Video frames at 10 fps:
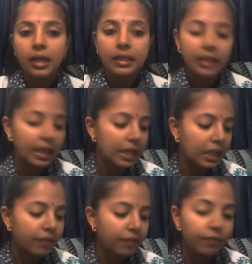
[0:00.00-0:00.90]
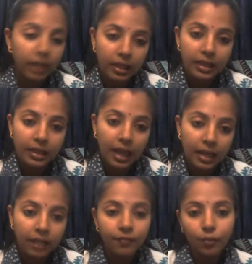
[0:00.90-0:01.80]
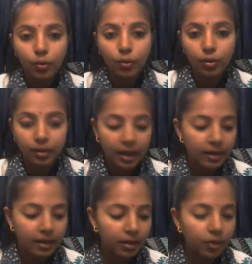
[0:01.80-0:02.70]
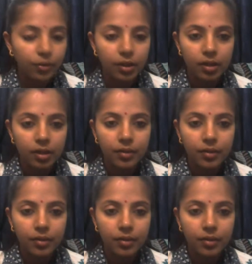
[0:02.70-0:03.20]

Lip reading: They live in Delhi for 10 years.